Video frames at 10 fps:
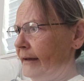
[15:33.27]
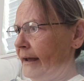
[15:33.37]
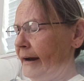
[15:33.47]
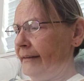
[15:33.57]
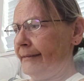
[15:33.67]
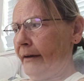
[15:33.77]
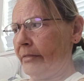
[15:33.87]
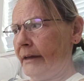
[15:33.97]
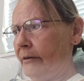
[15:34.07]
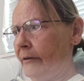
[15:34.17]
and I saw
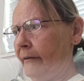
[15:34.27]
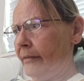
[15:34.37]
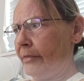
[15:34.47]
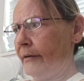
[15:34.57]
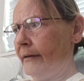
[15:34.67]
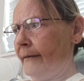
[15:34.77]
the earth.